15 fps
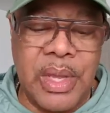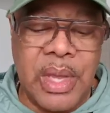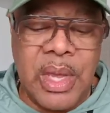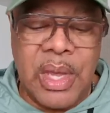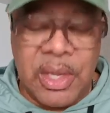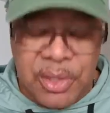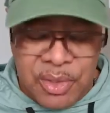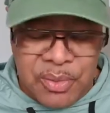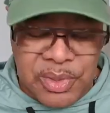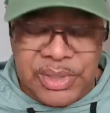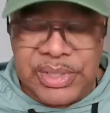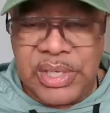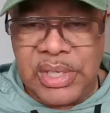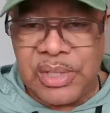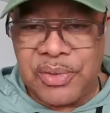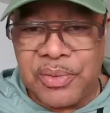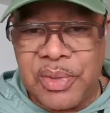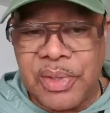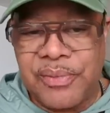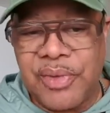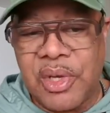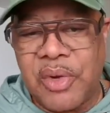Unity is one of
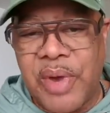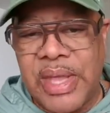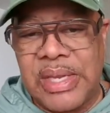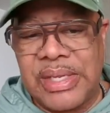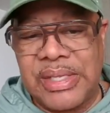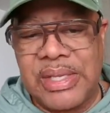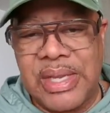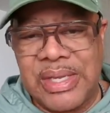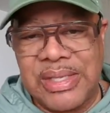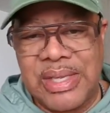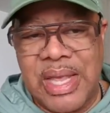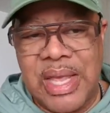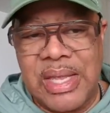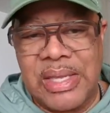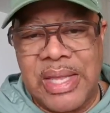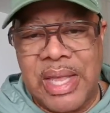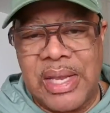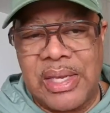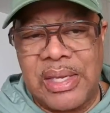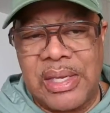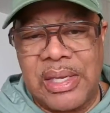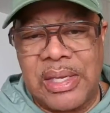the greatest things
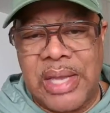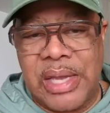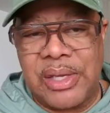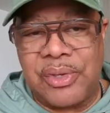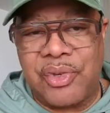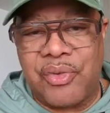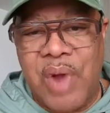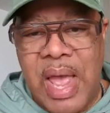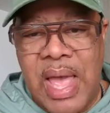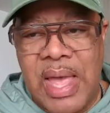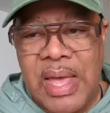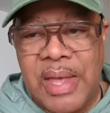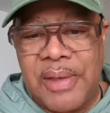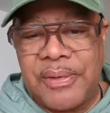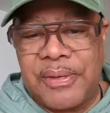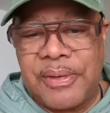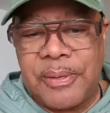that drives